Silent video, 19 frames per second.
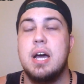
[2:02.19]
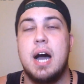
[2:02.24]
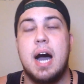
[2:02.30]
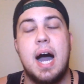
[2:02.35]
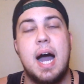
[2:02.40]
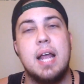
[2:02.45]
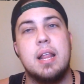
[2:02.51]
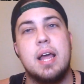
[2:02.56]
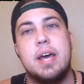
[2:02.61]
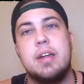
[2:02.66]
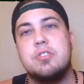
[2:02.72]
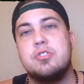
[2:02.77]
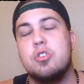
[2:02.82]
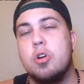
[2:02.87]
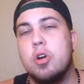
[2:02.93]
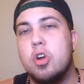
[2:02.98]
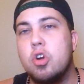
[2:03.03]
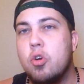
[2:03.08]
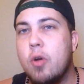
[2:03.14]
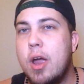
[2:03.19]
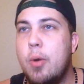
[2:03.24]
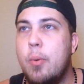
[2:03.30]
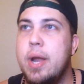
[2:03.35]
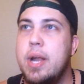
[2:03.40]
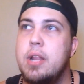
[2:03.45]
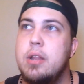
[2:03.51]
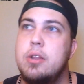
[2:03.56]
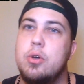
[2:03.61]
Highlighters are a great
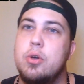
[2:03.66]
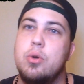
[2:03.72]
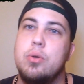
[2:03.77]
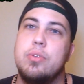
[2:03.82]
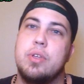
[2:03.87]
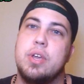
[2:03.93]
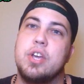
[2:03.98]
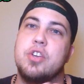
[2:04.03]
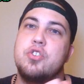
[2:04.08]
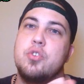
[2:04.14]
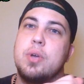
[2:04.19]
way to do things.